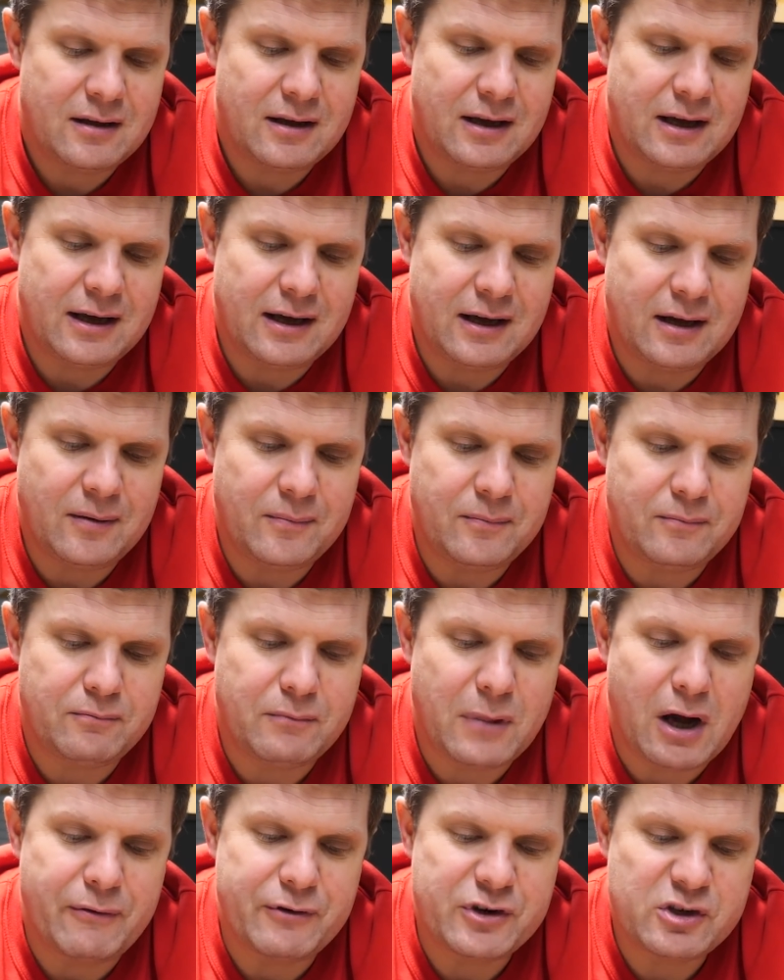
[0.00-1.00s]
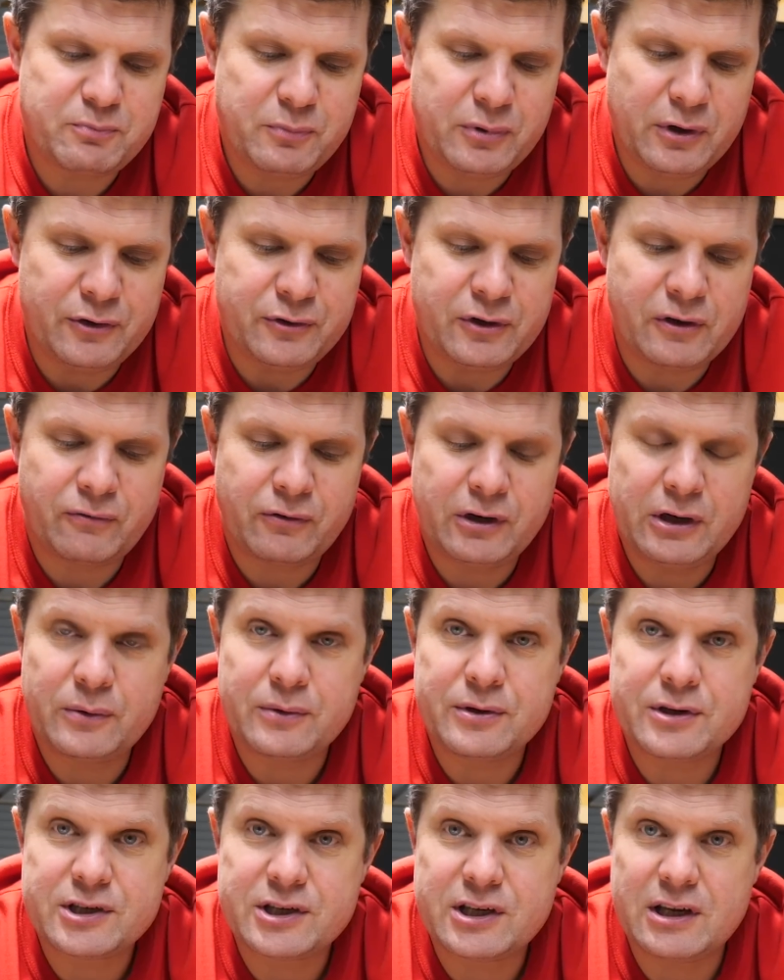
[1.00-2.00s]
My respiratory
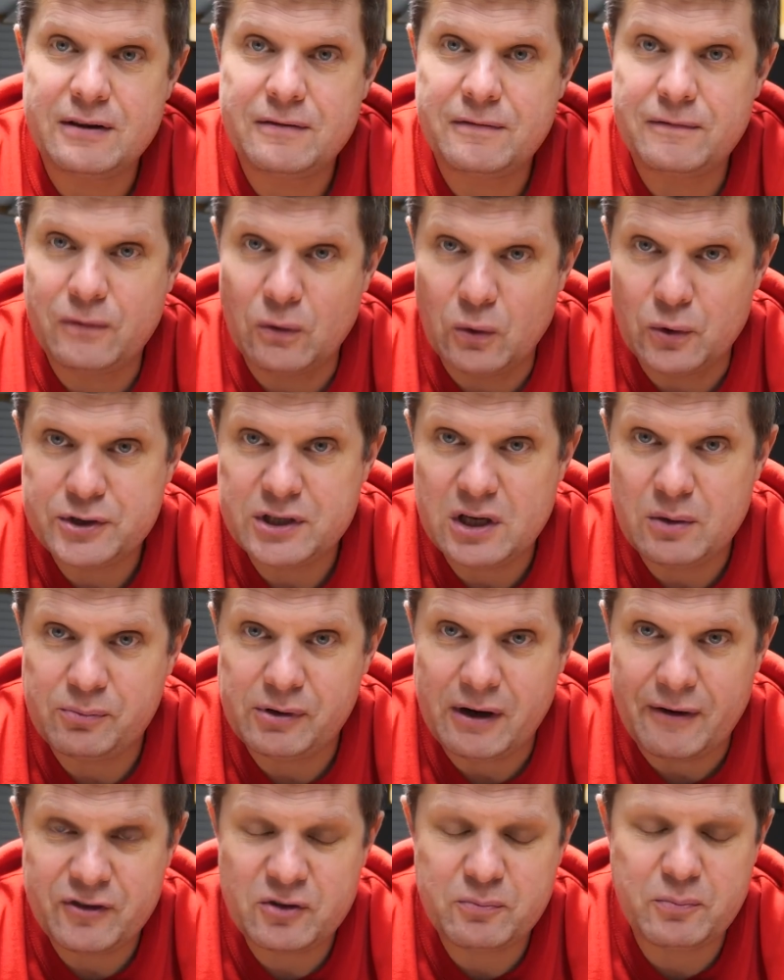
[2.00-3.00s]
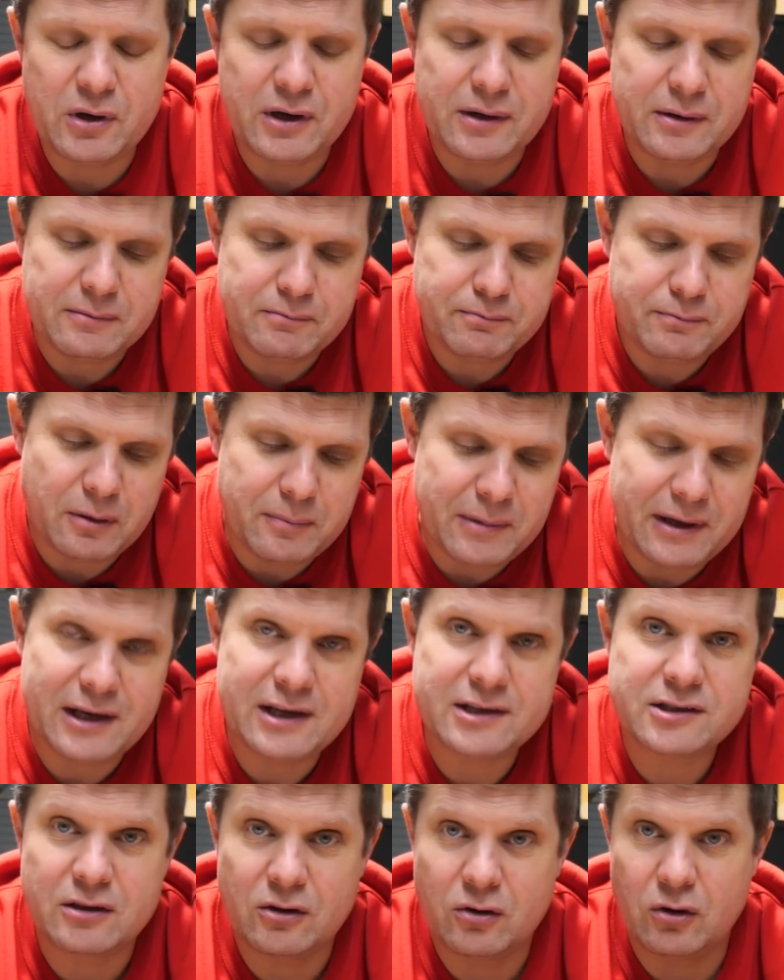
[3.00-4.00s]
frequency, 40 breaths per
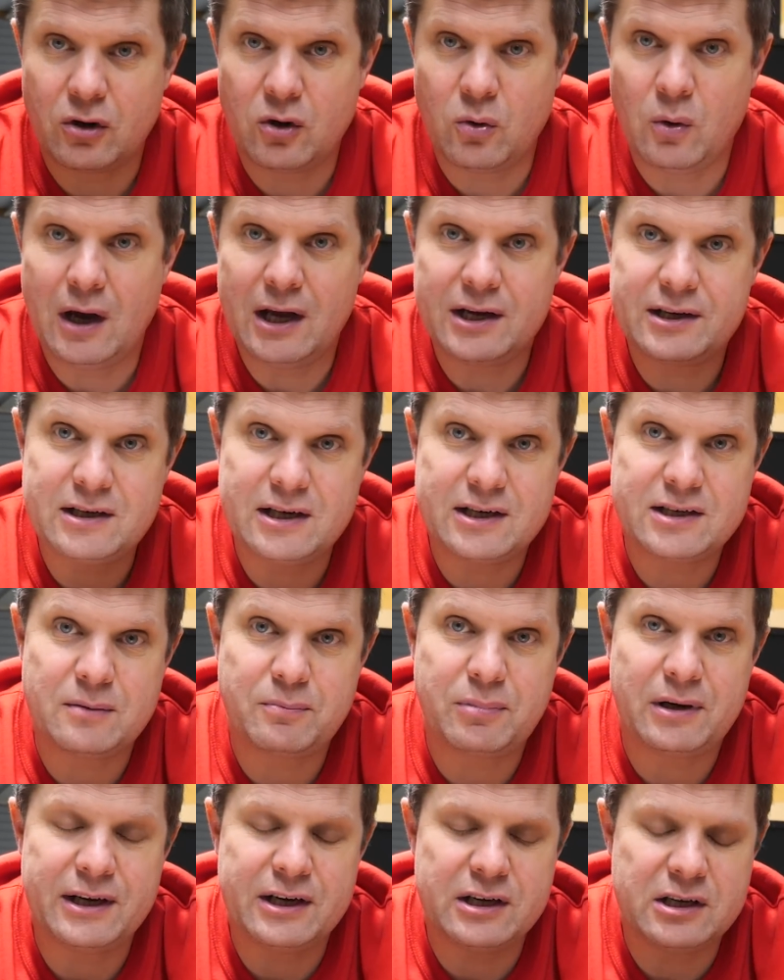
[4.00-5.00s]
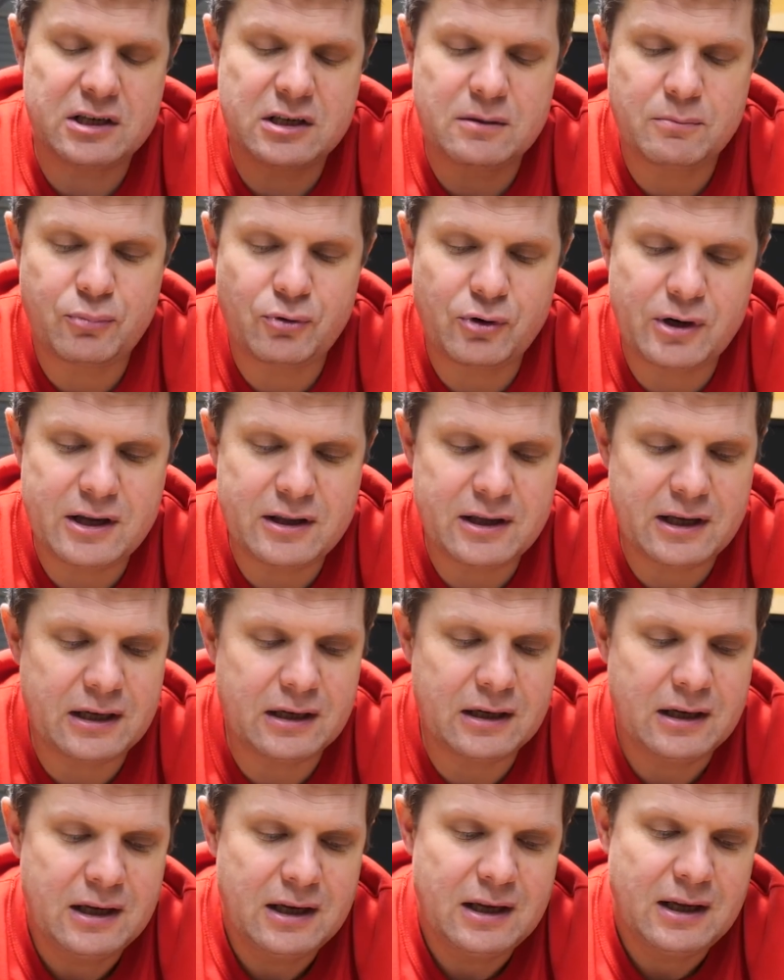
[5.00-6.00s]
minute, so I've got quite a disciplined
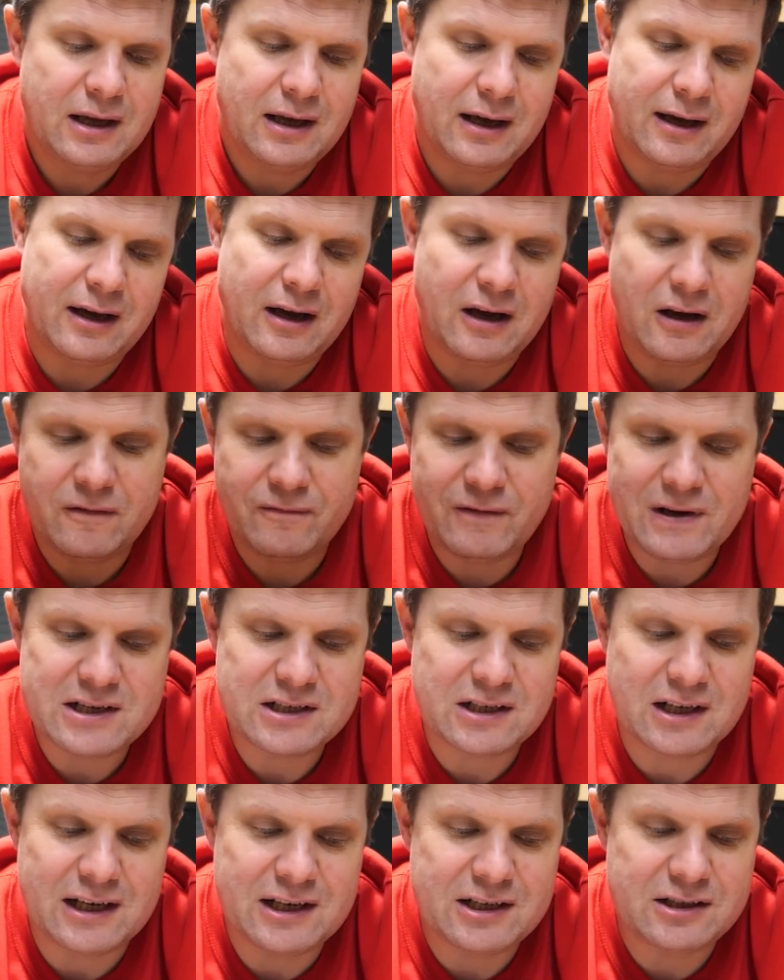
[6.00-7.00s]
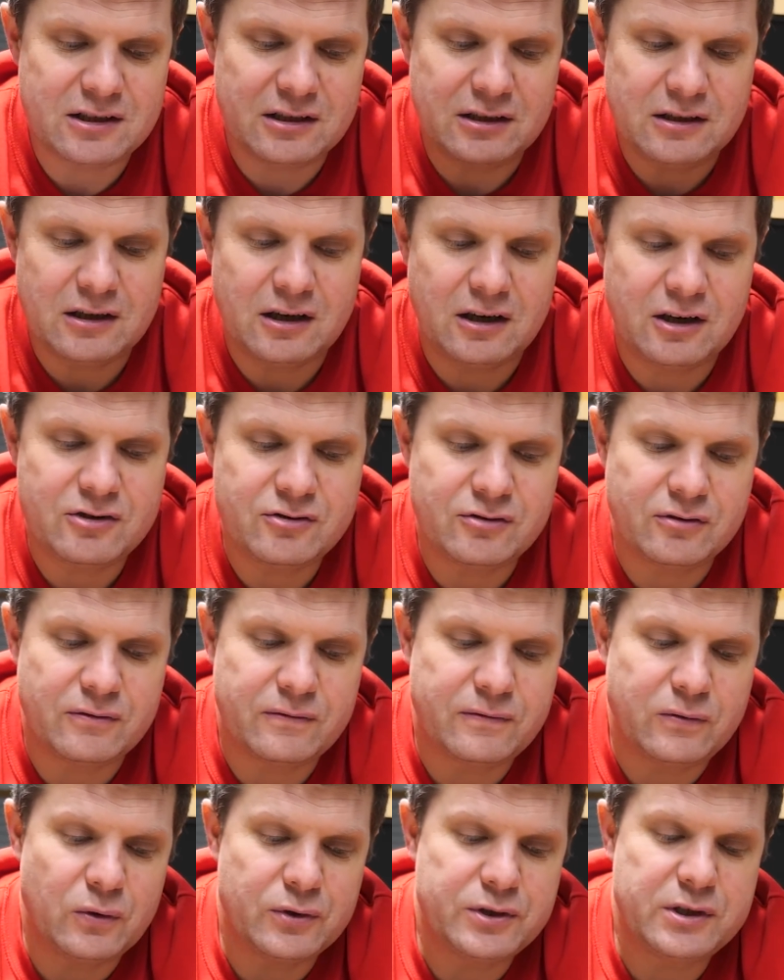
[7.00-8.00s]
breathing, and ventilation,
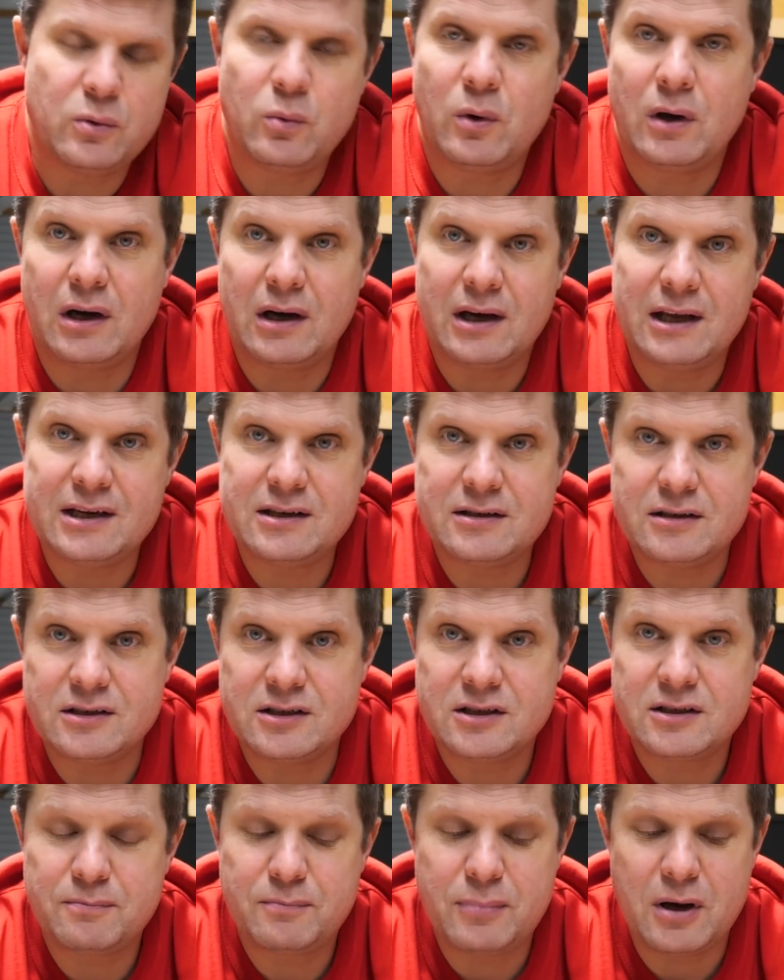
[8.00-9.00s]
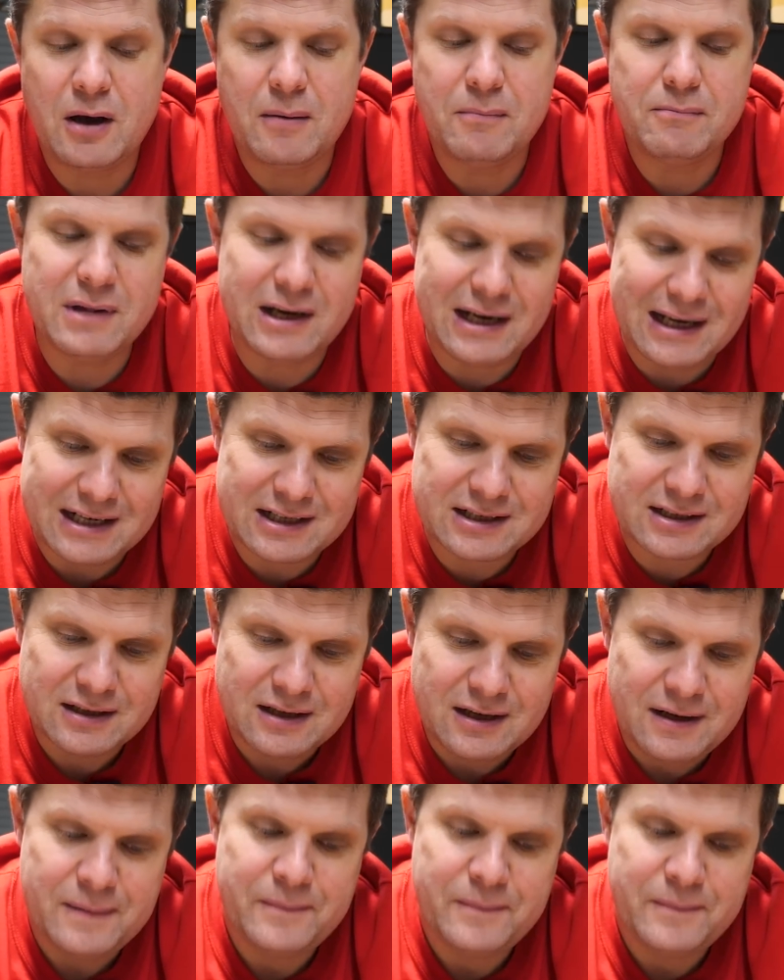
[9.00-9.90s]
141 litres per minute.